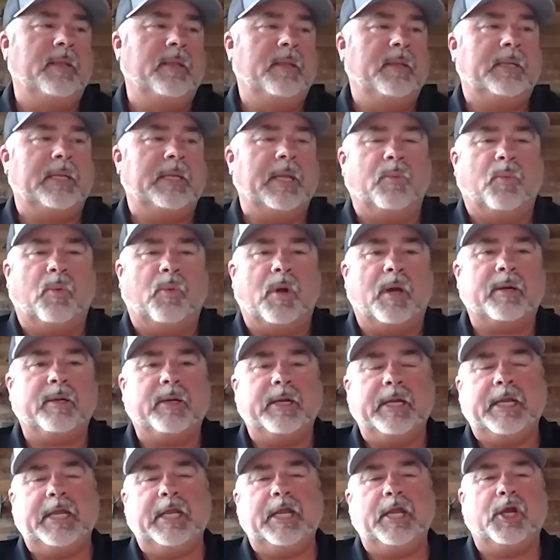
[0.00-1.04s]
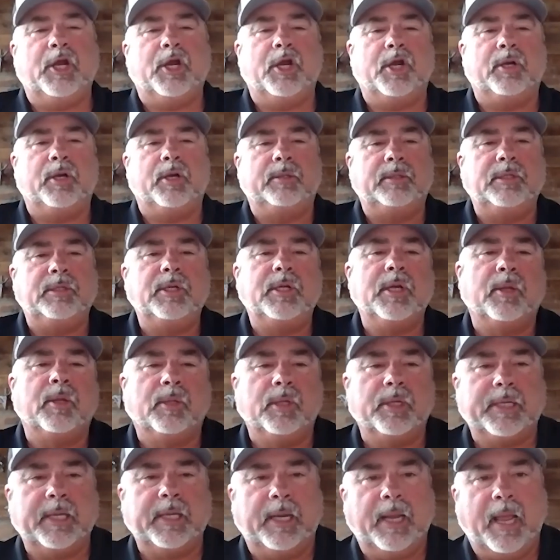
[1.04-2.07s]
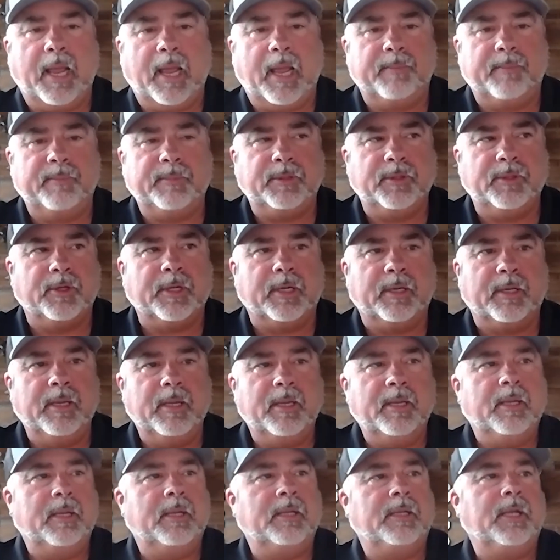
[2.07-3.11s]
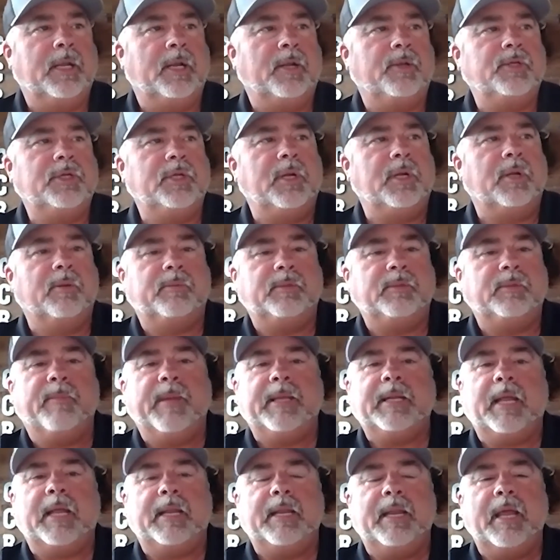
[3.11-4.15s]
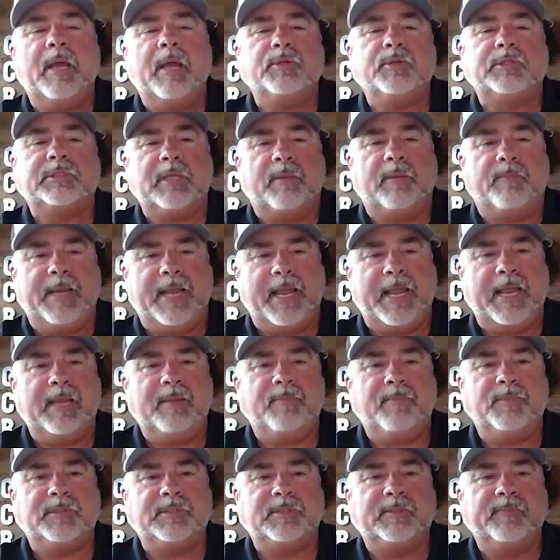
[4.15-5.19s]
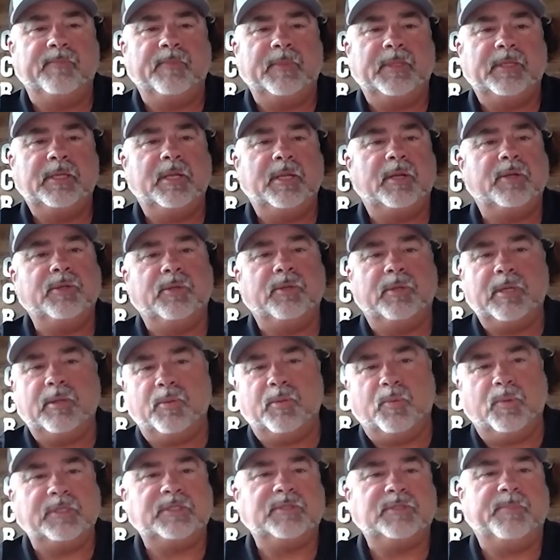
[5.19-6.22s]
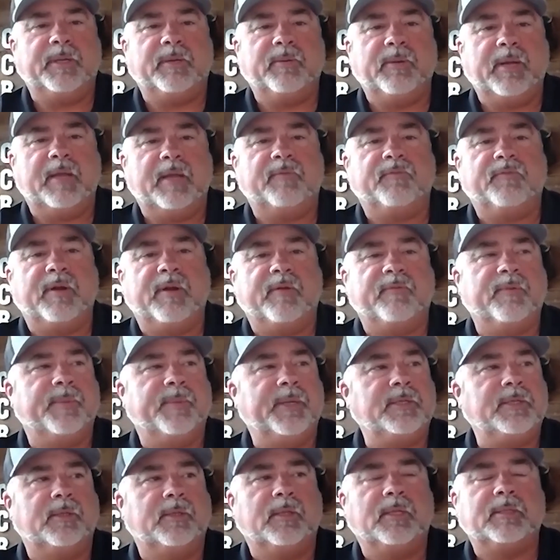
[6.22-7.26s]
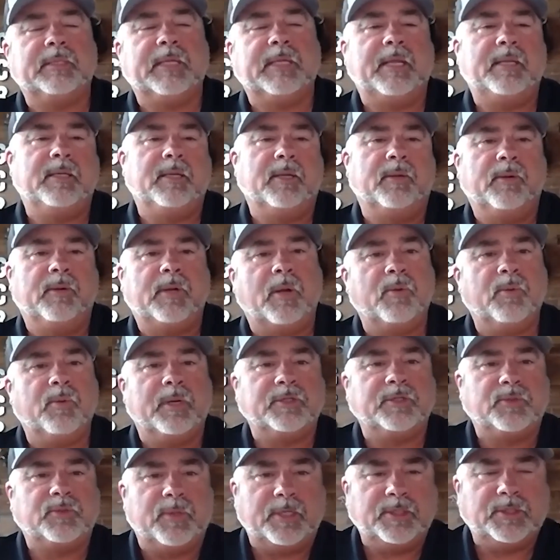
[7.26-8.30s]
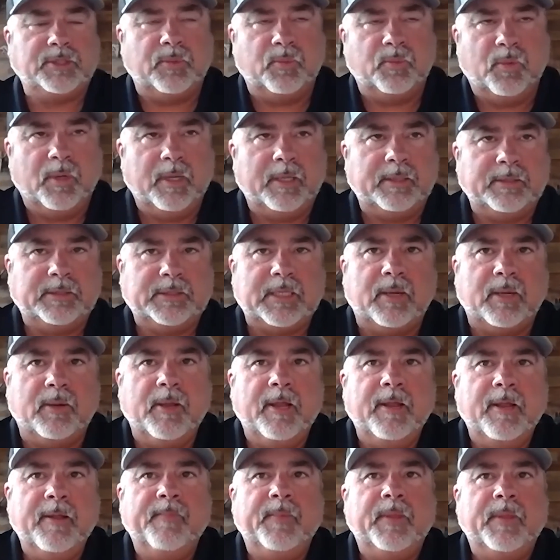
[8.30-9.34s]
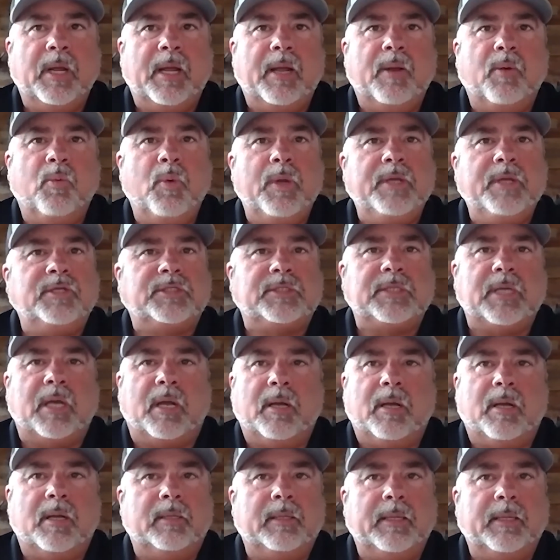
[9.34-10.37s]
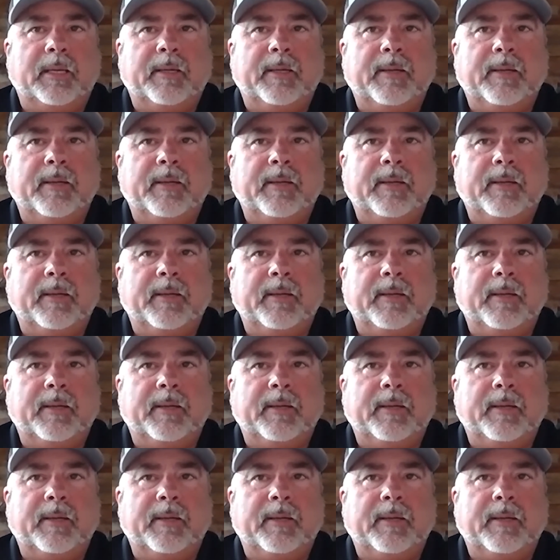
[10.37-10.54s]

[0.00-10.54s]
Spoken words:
got water here, and you go look it up, you're going to, you may not know some names, you'll know the ones been around forever, but you'll look down, you go, oh, Restoration One. So we saw,